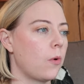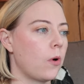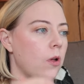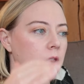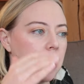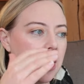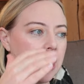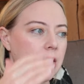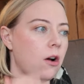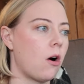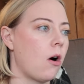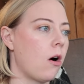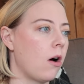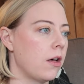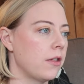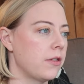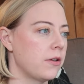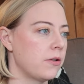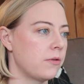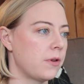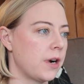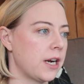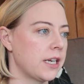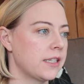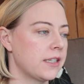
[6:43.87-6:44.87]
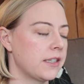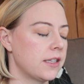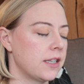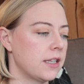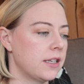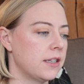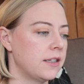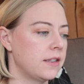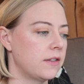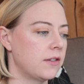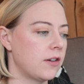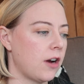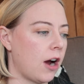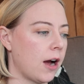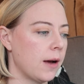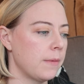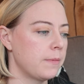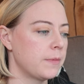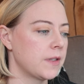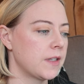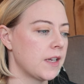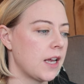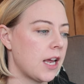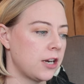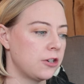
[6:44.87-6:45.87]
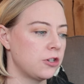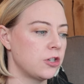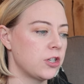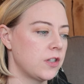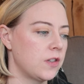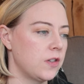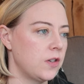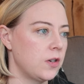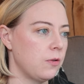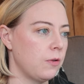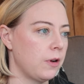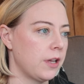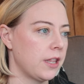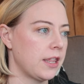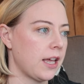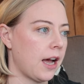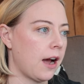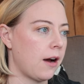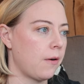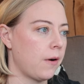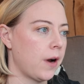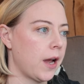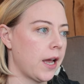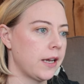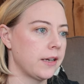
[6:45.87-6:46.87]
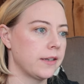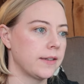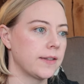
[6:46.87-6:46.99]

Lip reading: like all the rest of the stops, and just do it that way.